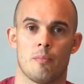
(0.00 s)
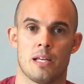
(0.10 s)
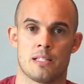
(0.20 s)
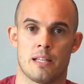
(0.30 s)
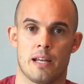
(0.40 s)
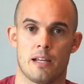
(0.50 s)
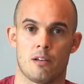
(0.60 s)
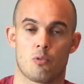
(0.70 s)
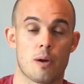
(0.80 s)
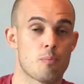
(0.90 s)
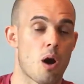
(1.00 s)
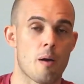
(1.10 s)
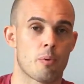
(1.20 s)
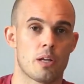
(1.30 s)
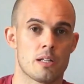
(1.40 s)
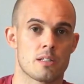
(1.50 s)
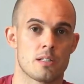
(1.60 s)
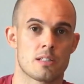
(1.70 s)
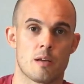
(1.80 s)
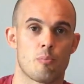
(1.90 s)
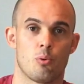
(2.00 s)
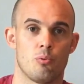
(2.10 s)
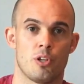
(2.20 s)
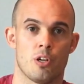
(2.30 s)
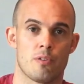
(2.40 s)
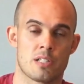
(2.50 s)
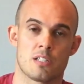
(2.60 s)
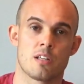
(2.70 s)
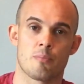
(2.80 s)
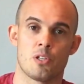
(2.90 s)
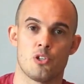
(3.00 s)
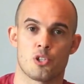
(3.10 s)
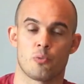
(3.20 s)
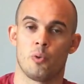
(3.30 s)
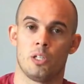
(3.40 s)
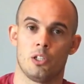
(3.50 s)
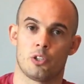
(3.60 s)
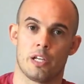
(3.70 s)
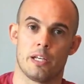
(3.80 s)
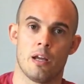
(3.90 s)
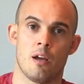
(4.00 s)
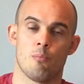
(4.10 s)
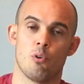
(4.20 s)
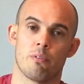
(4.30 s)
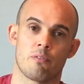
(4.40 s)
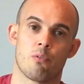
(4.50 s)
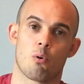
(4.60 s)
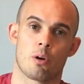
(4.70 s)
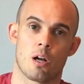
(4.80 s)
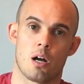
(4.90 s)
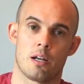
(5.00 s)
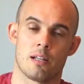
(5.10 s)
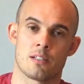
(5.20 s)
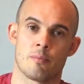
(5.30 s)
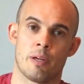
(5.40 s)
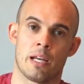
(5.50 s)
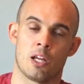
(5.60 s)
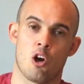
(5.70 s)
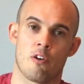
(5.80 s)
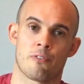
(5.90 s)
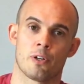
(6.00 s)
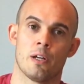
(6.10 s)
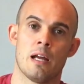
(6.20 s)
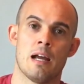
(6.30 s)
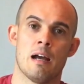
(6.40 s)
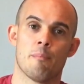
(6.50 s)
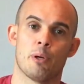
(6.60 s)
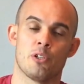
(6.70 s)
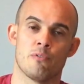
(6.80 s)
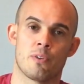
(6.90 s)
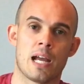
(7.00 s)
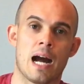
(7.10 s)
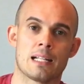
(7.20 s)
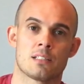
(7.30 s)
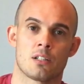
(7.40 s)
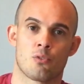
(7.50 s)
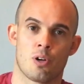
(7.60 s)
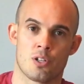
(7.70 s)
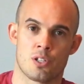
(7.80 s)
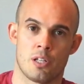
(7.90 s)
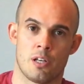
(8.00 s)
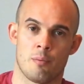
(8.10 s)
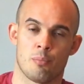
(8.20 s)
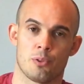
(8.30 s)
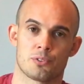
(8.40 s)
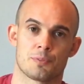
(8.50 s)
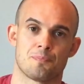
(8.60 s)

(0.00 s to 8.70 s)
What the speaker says: Is it a great property? It's a simple, this is something you should really look at moving forward on and submitting an offer, but you've got to crunch the numbers.